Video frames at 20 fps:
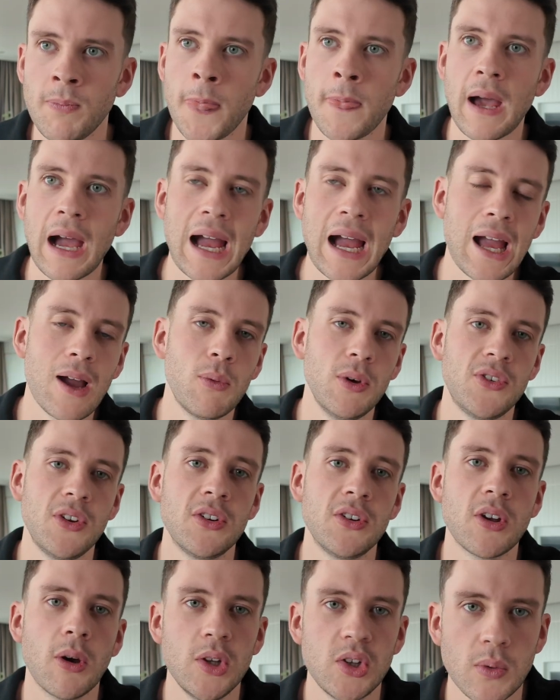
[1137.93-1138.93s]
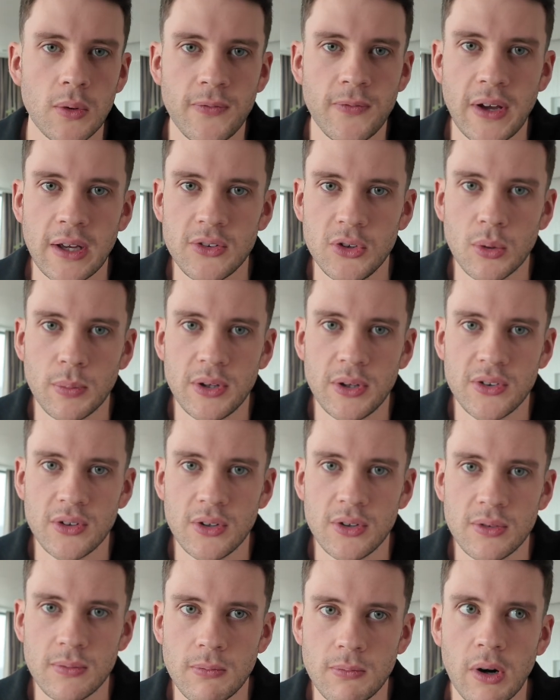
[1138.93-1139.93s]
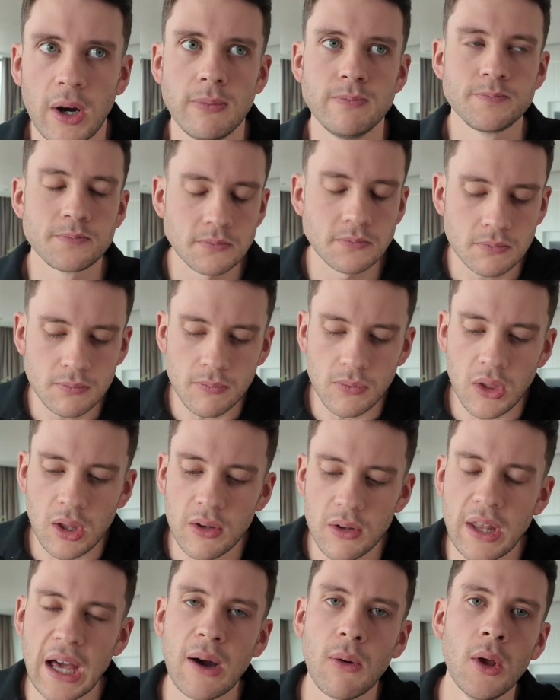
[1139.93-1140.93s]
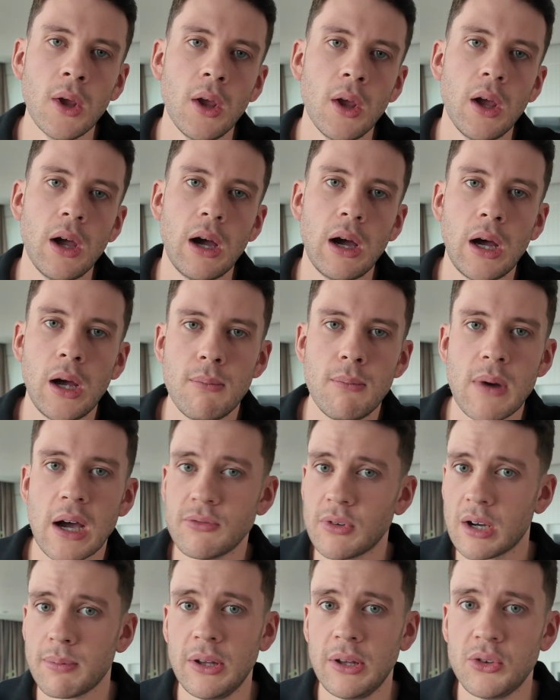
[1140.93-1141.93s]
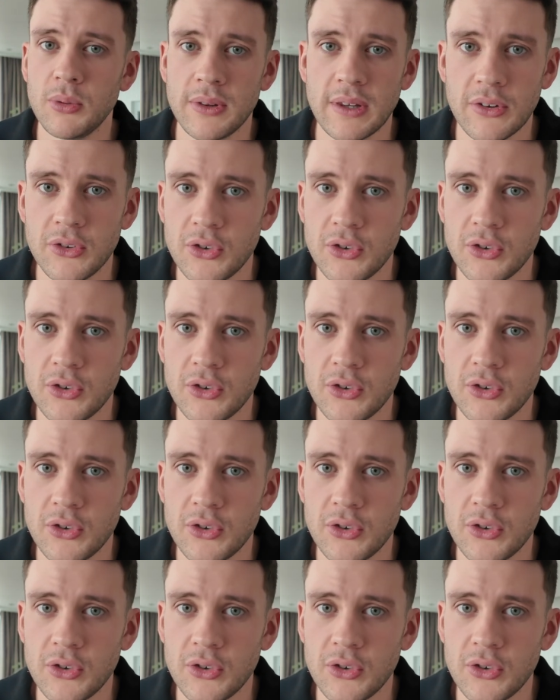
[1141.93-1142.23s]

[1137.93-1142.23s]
how is this going to affect your business, right? Now, I'd recommend doing that